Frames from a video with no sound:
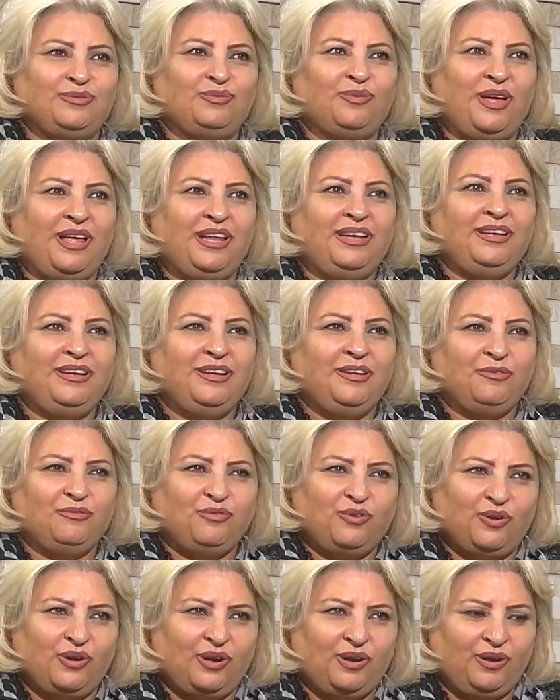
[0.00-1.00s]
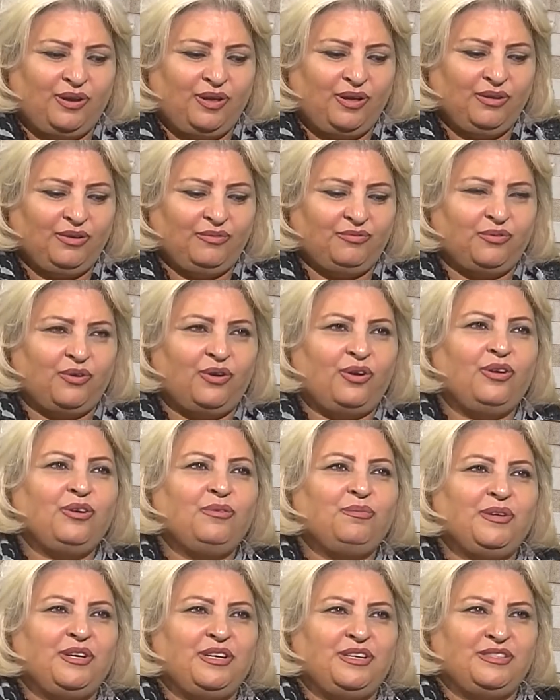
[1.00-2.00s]
well for long
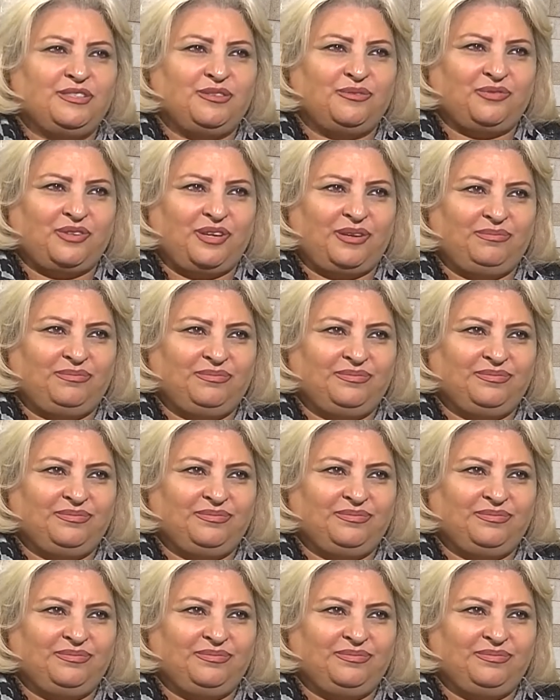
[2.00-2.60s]
periods of time.